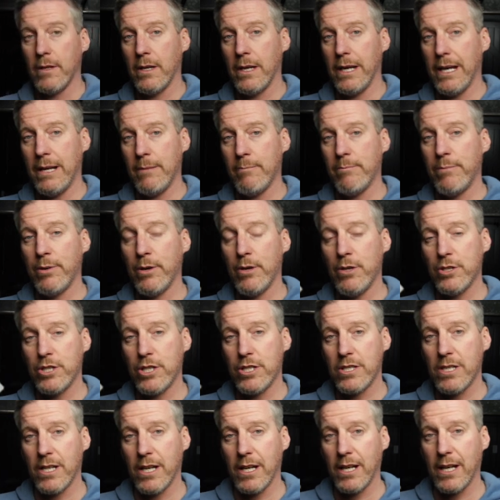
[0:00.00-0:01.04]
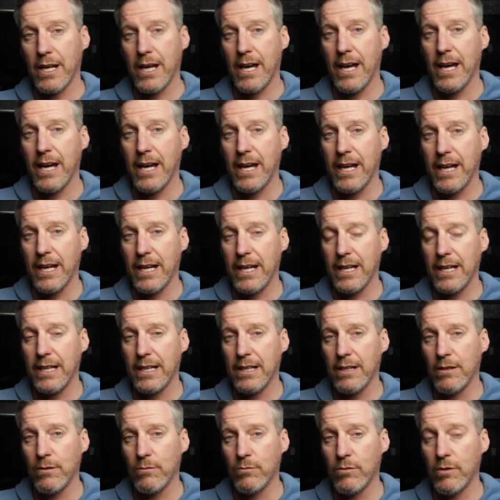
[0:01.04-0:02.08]
in purchasing
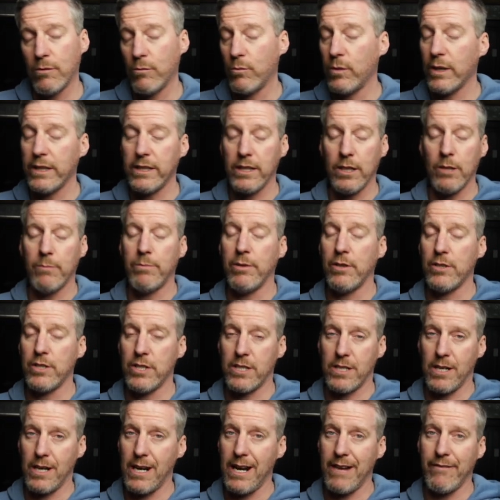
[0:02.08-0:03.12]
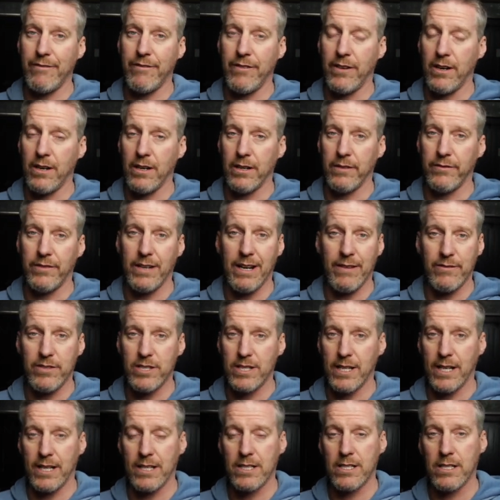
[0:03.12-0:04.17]
a, whether you purchase a Nav 5, Nav
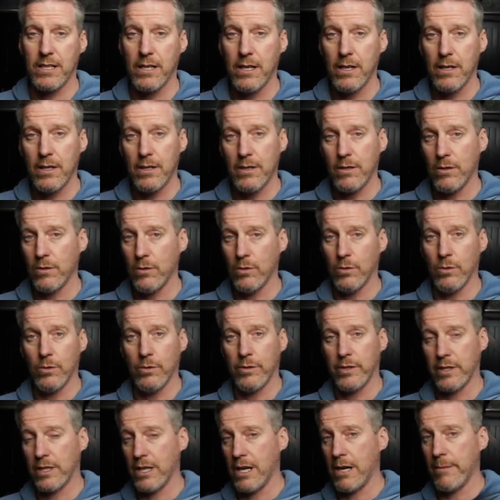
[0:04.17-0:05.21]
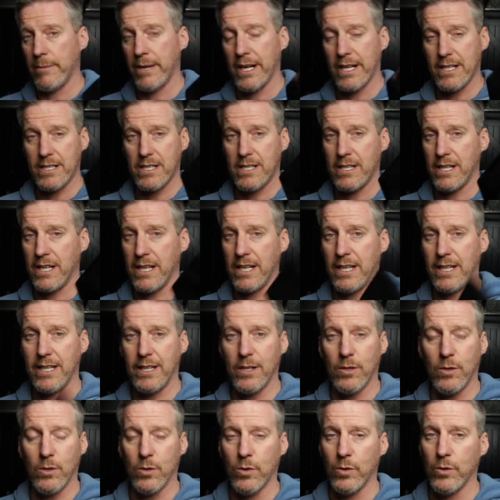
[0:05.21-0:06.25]
6, or the Garmin
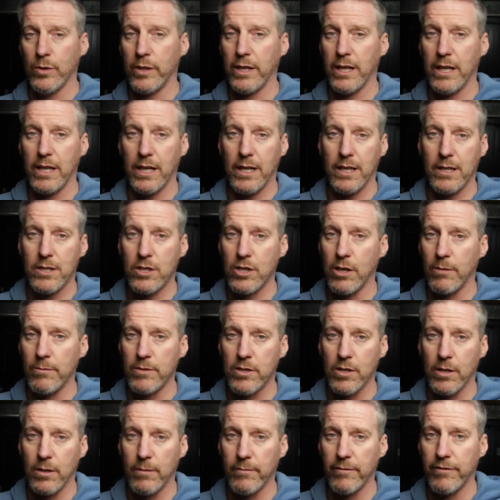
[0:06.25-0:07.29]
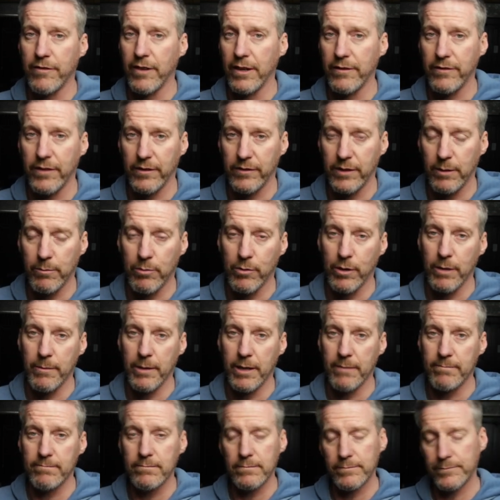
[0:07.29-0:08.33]
XT, or the TomTom 550
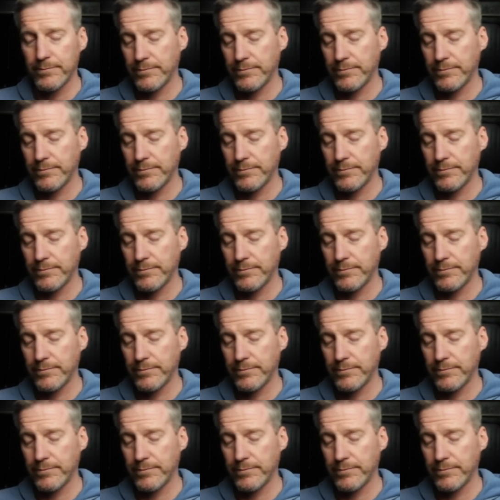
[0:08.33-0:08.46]
Premium,